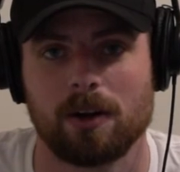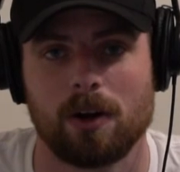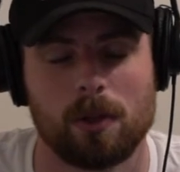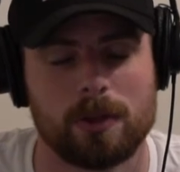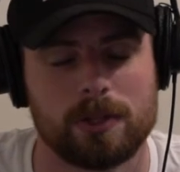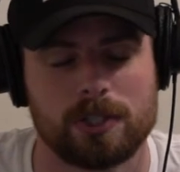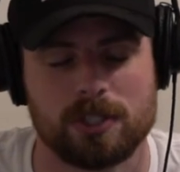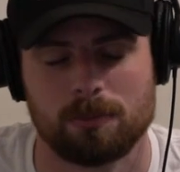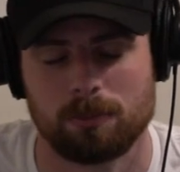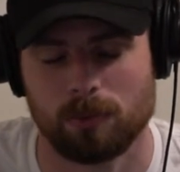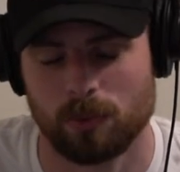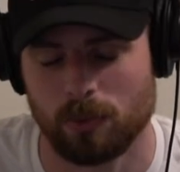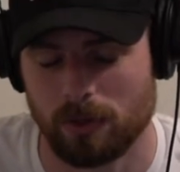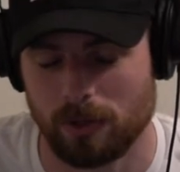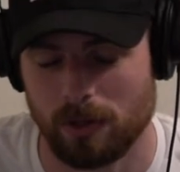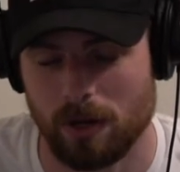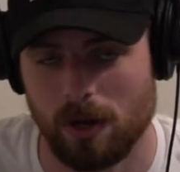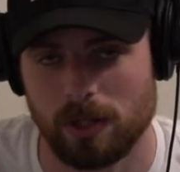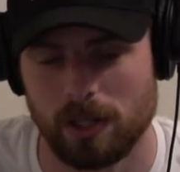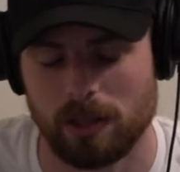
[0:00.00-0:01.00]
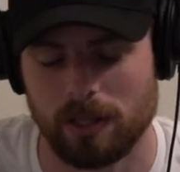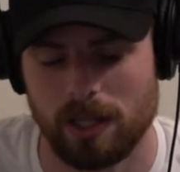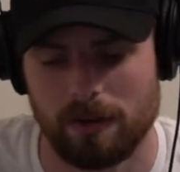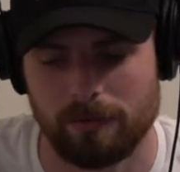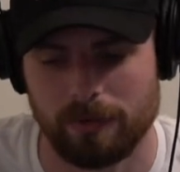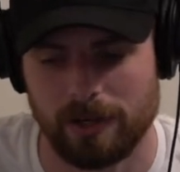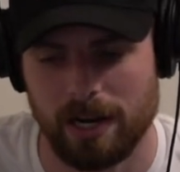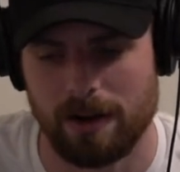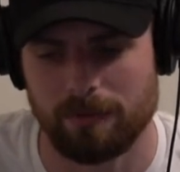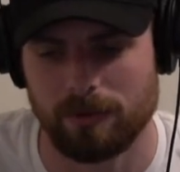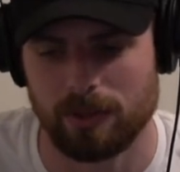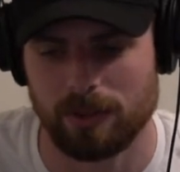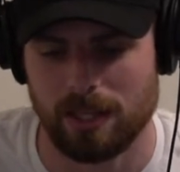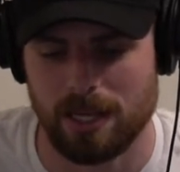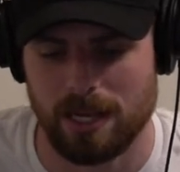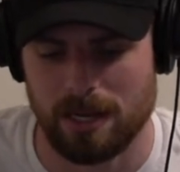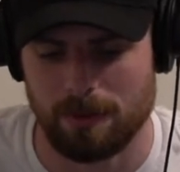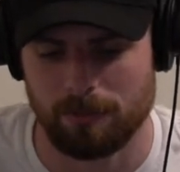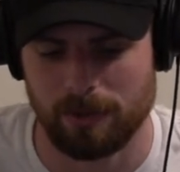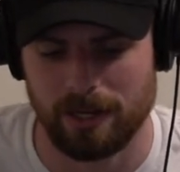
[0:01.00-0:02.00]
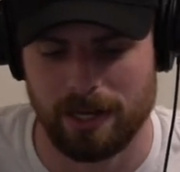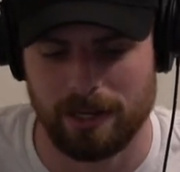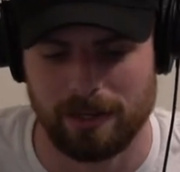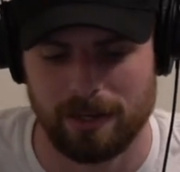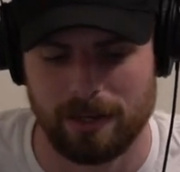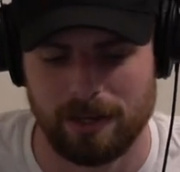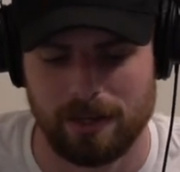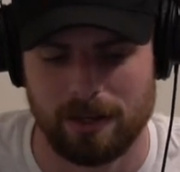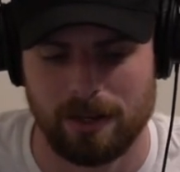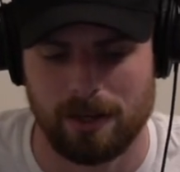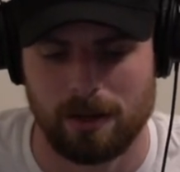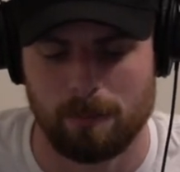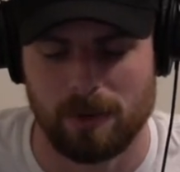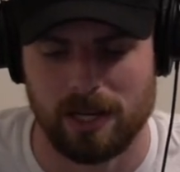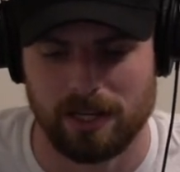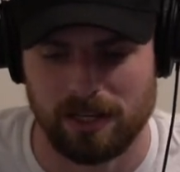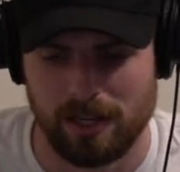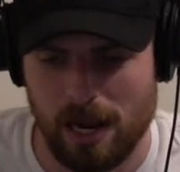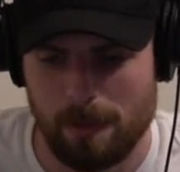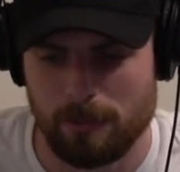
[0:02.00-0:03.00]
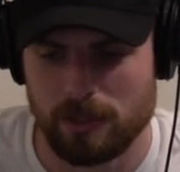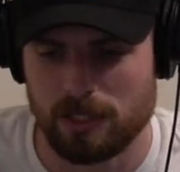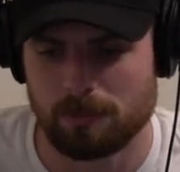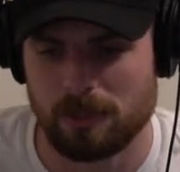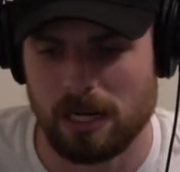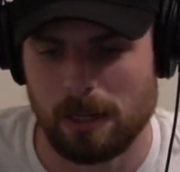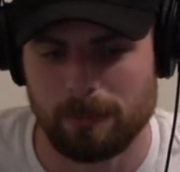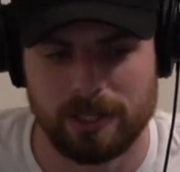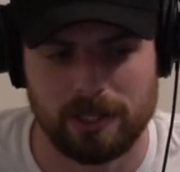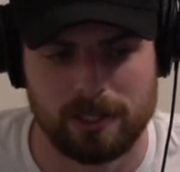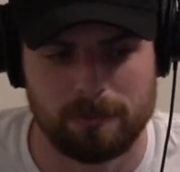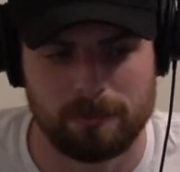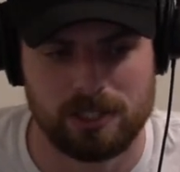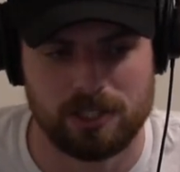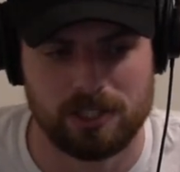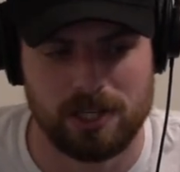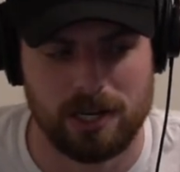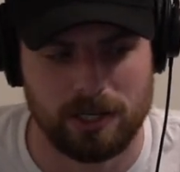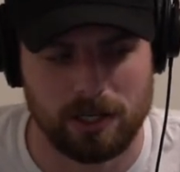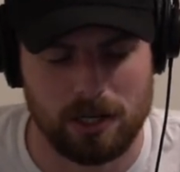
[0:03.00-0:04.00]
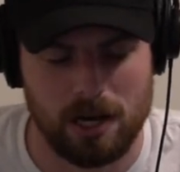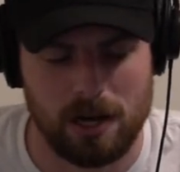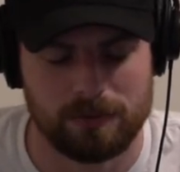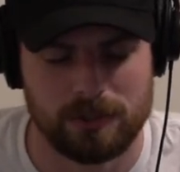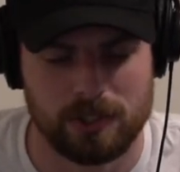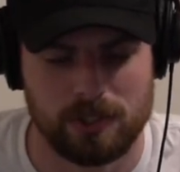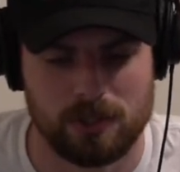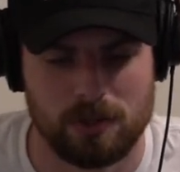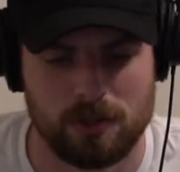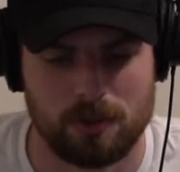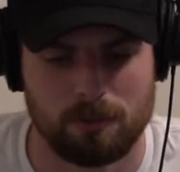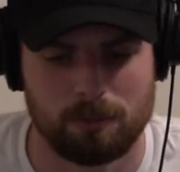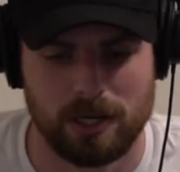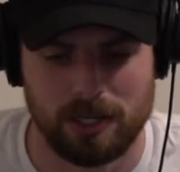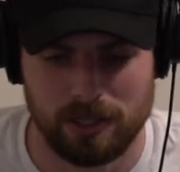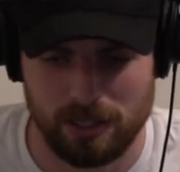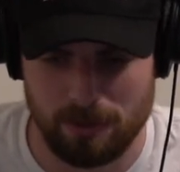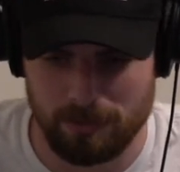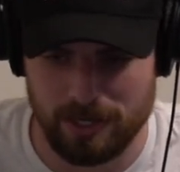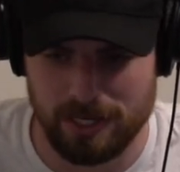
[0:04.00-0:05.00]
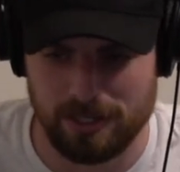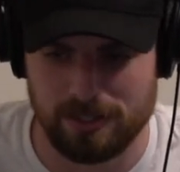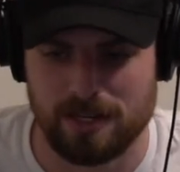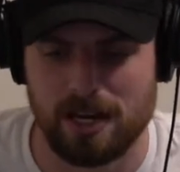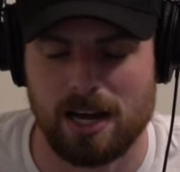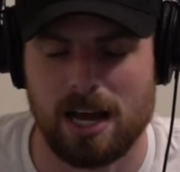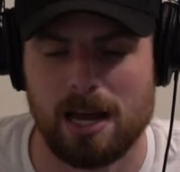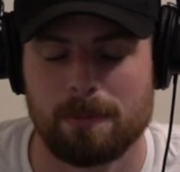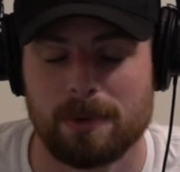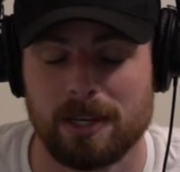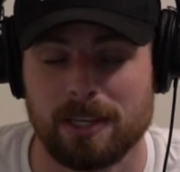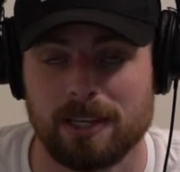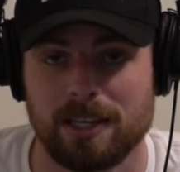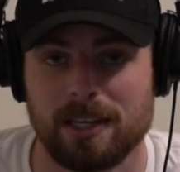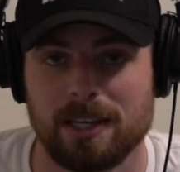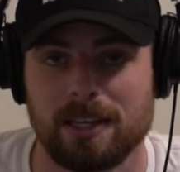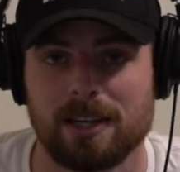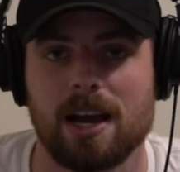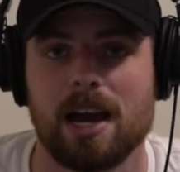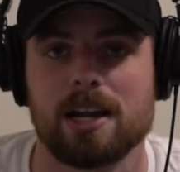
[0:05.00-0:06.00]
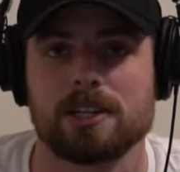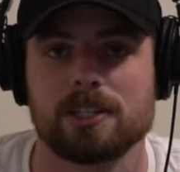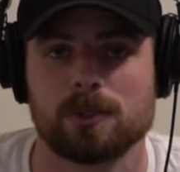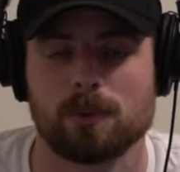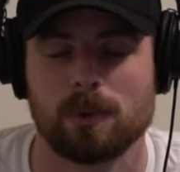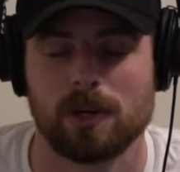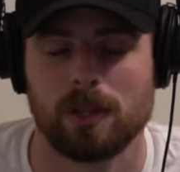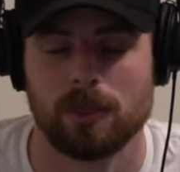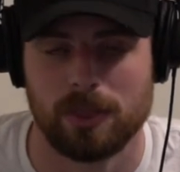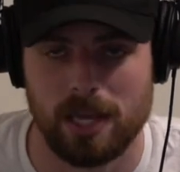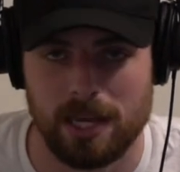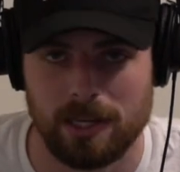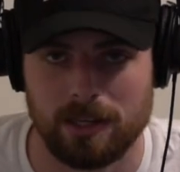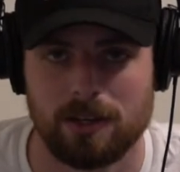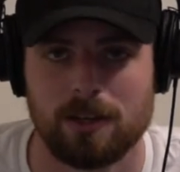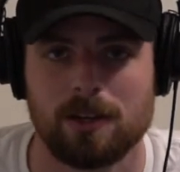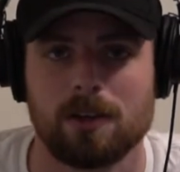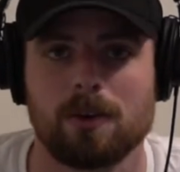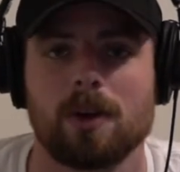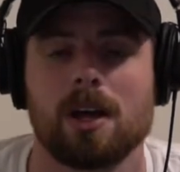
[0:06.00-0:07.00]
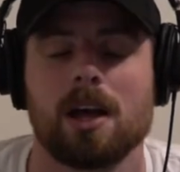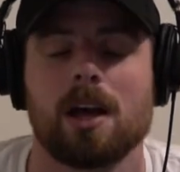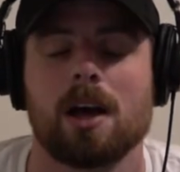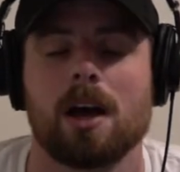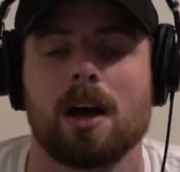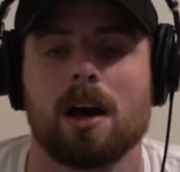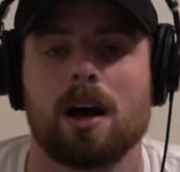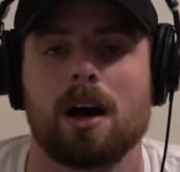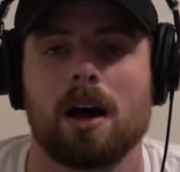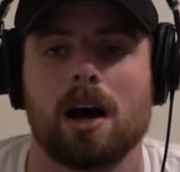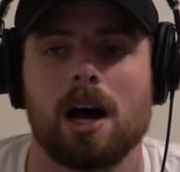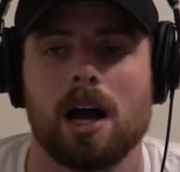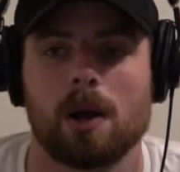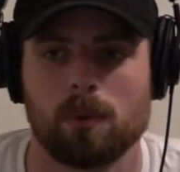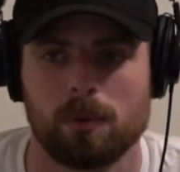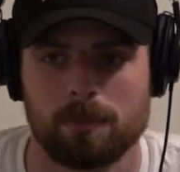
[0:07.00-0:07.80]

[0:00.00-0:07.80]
All the support, all the love and everything. But my camera's probably going to be shutting off soon. But in the meantime, again, I just want to thank you. I will